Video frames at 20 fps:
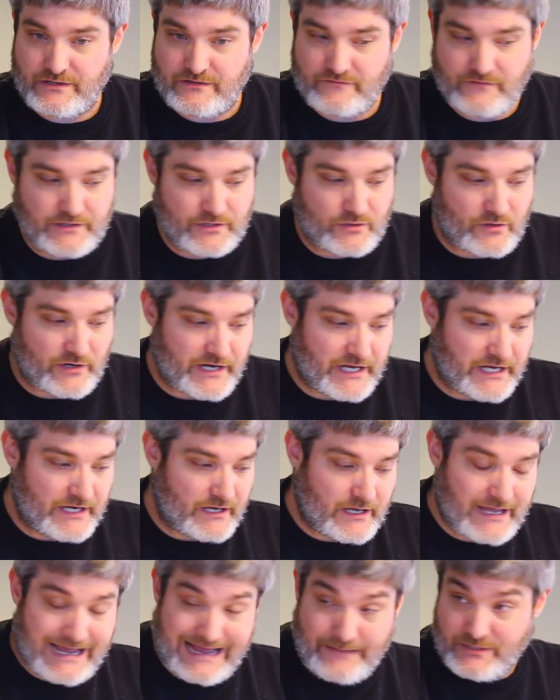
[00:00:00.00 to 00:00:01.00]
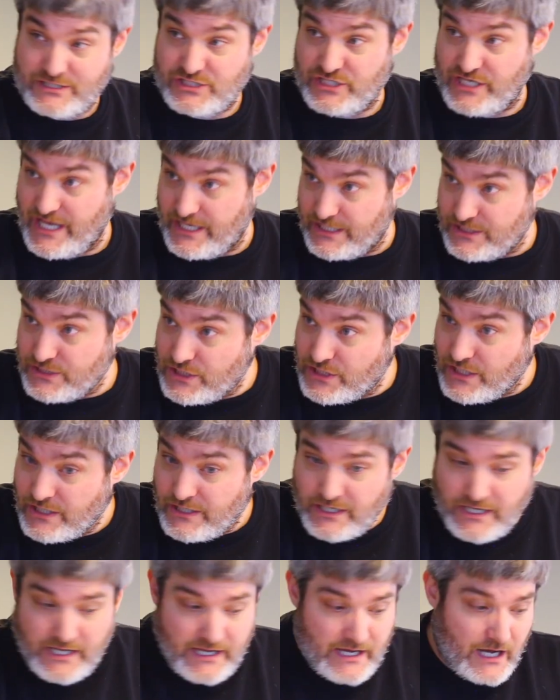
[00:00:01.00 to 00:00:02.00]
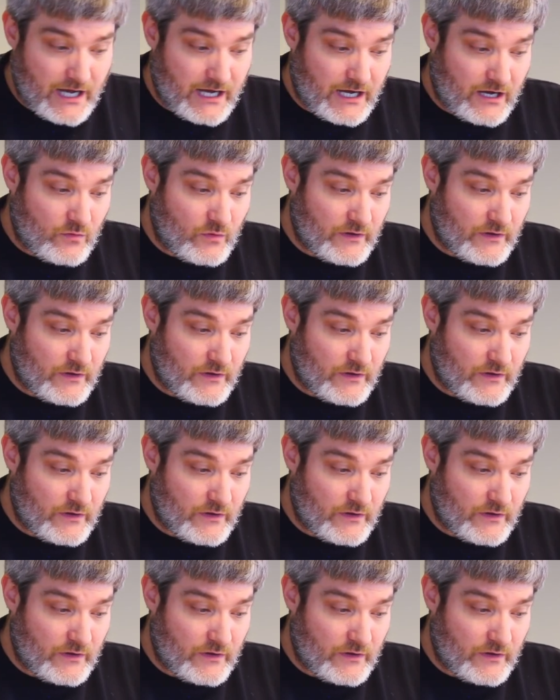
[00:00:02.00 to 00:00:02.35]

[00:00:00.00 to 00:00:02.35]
of integrating uh, Apigee Edge uh,